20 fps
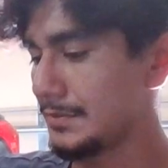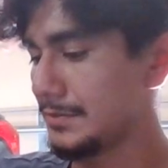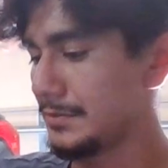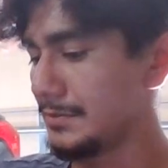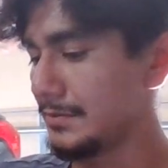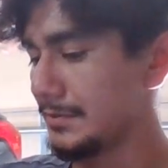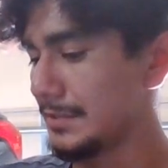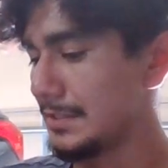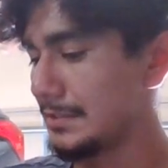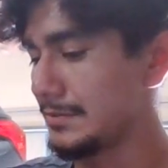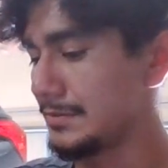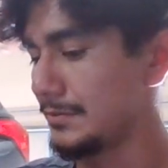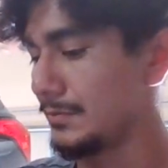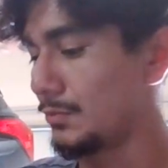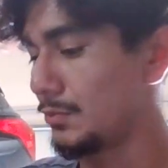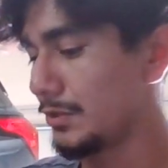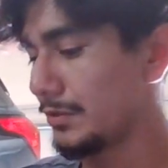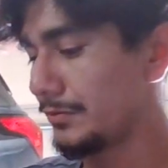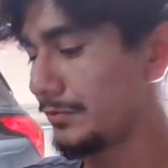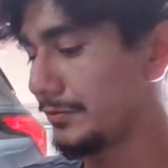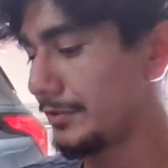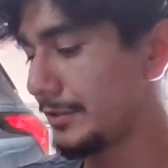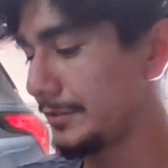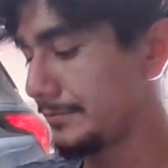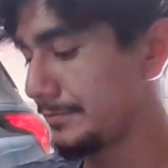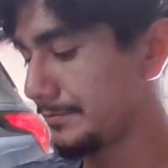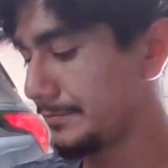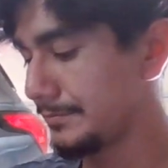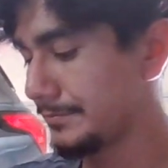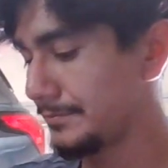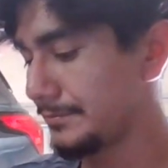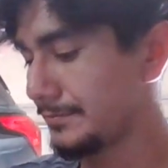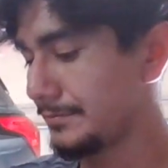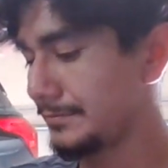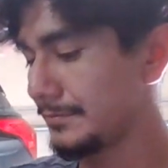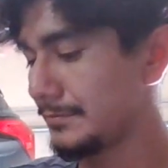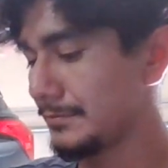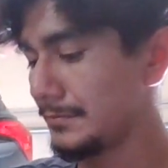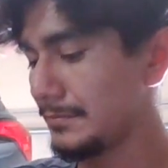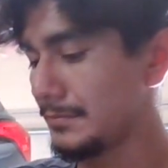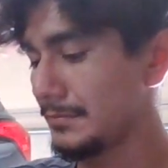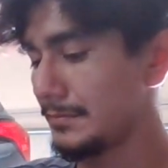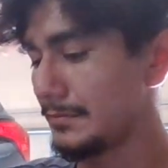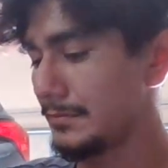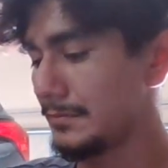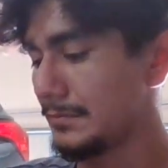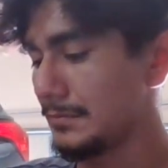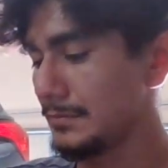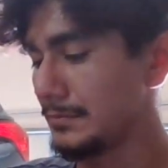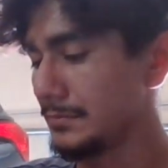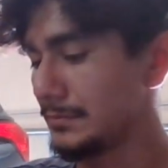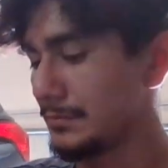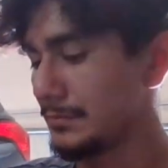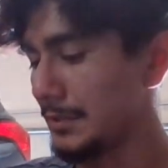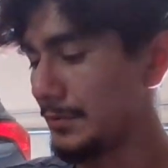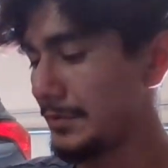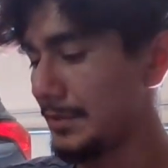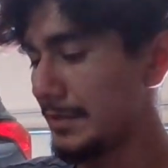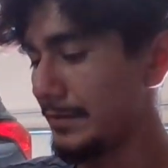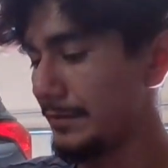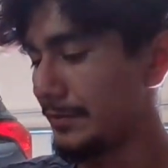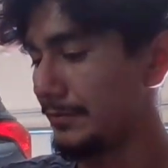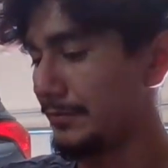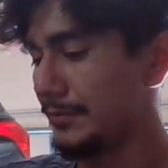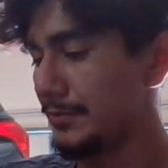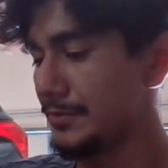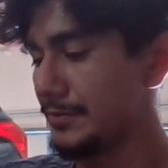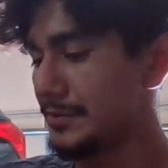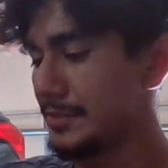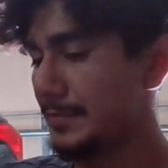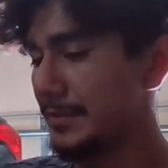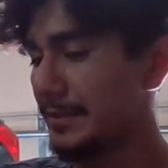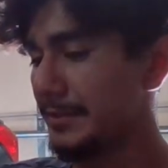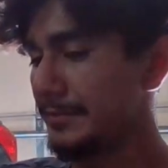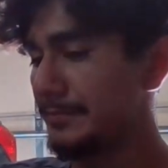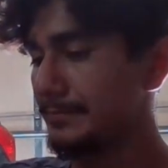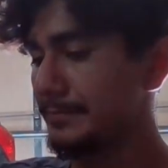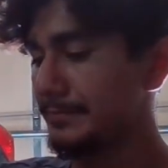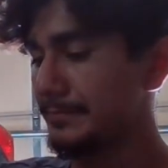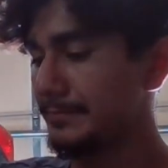So that's the warfarin. Then we have the furosemide.